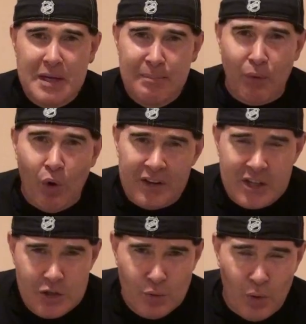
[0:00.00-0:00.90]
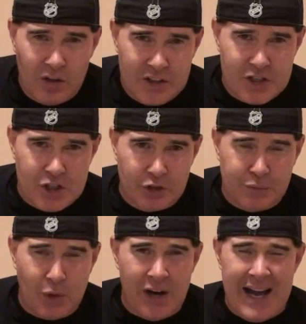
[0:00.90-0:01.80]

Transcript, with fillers: me more than New Orleans so far.